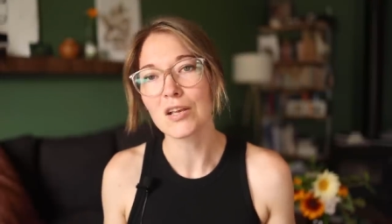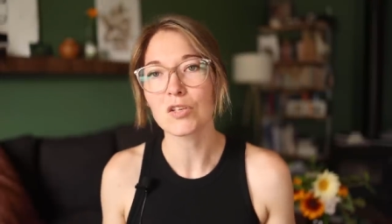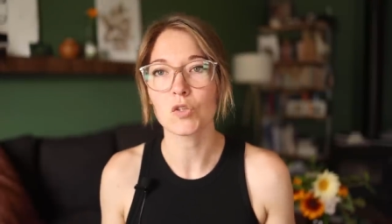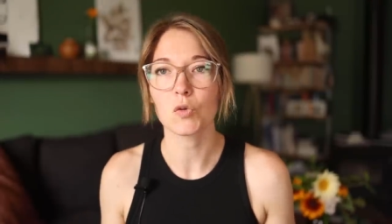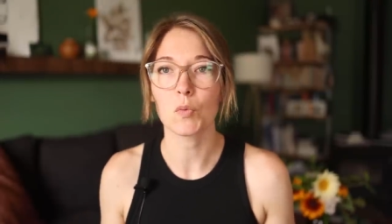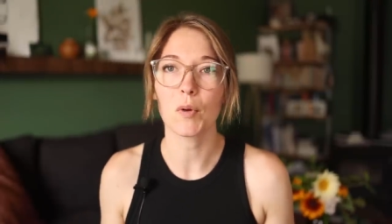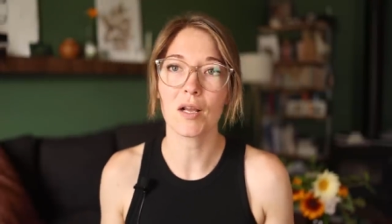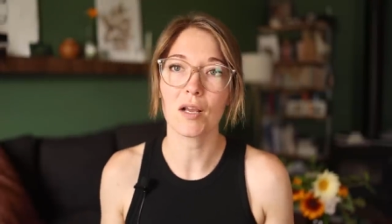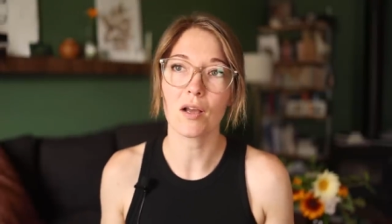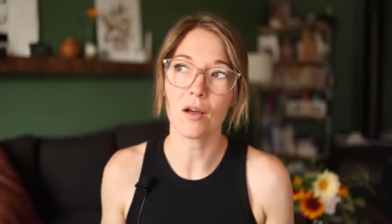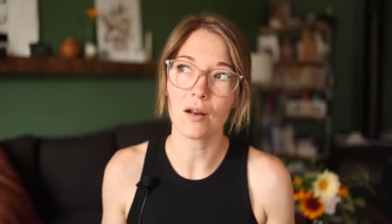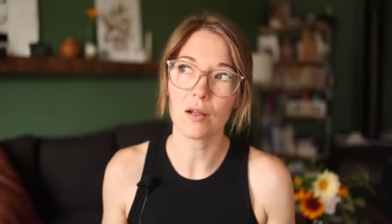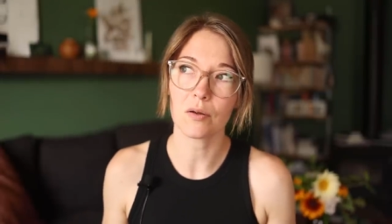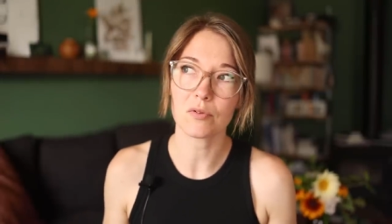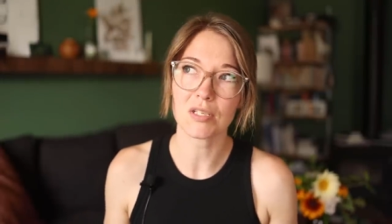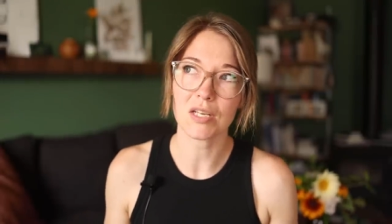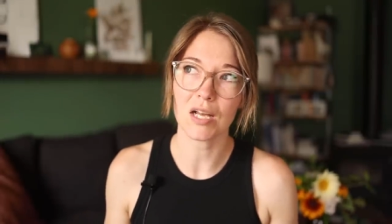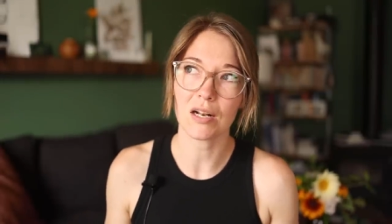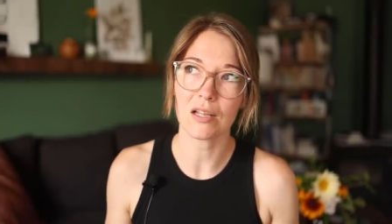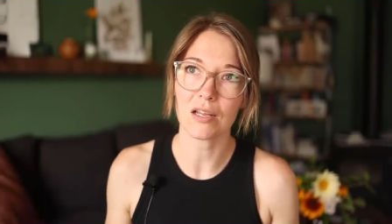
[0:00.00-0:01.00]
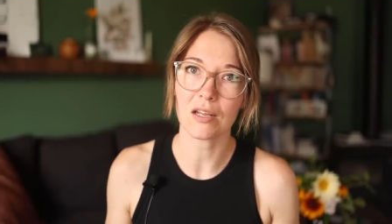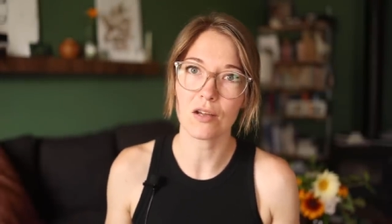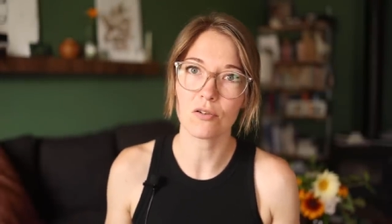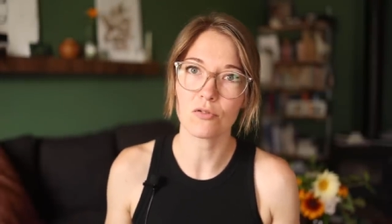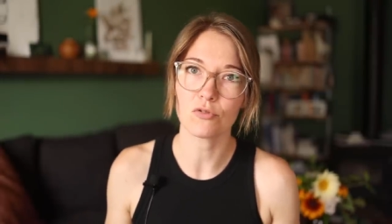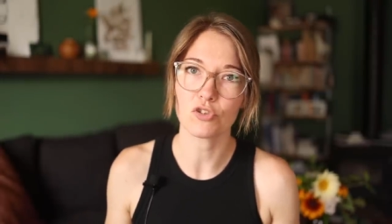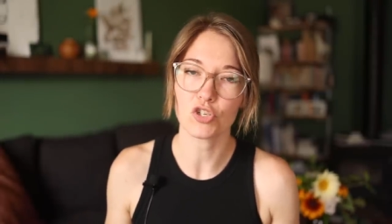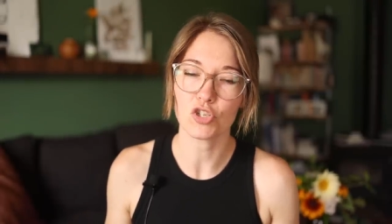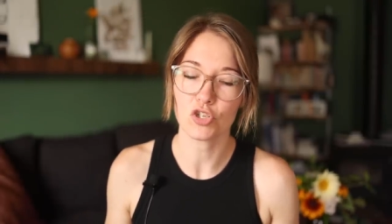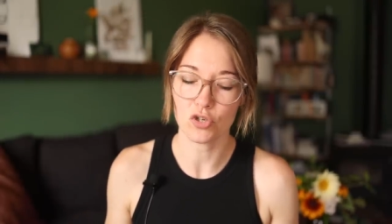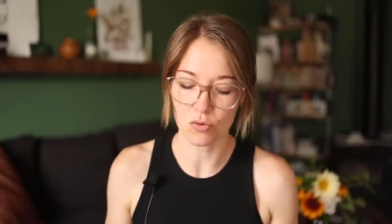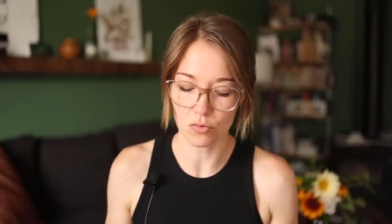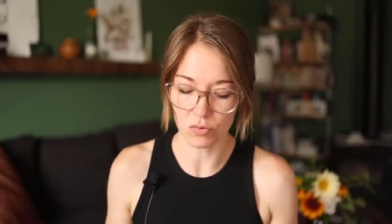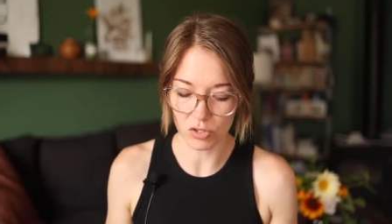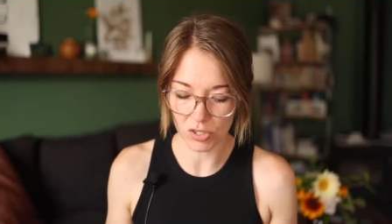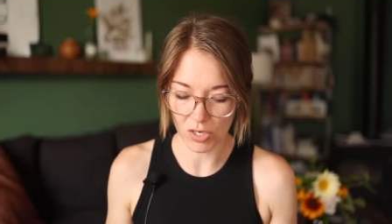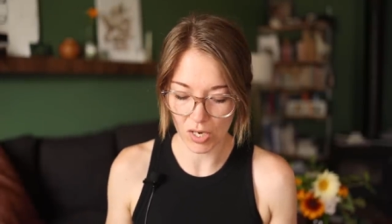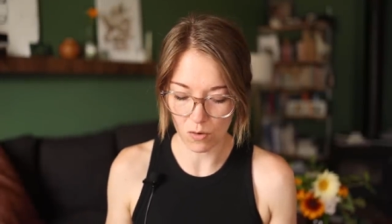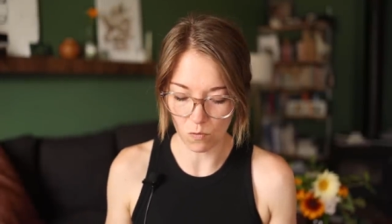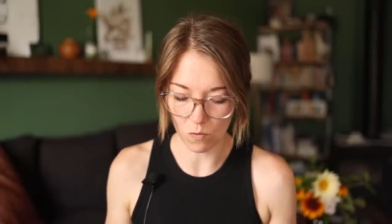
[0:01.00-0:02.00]
So when I got it, I was kind of like, oh
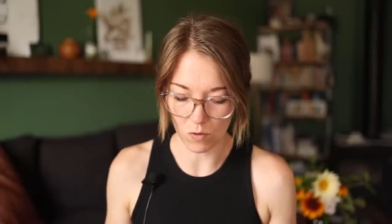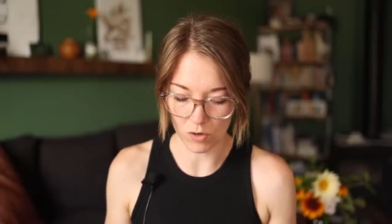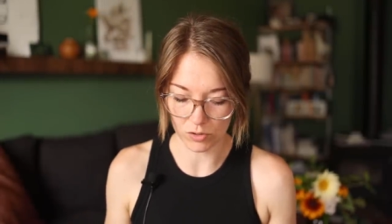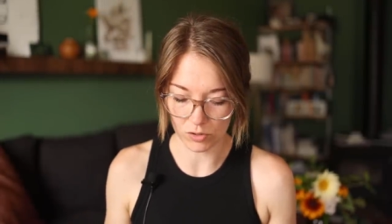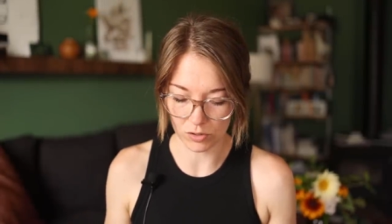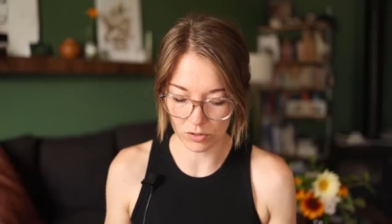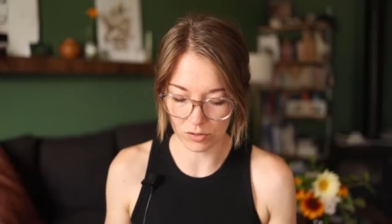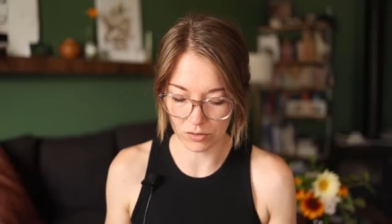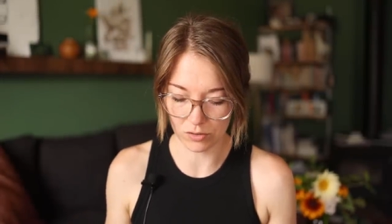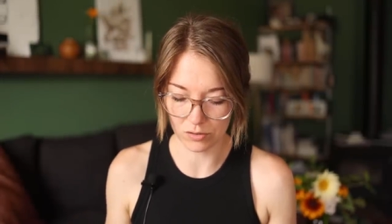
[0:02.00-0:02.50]
shoot, now what?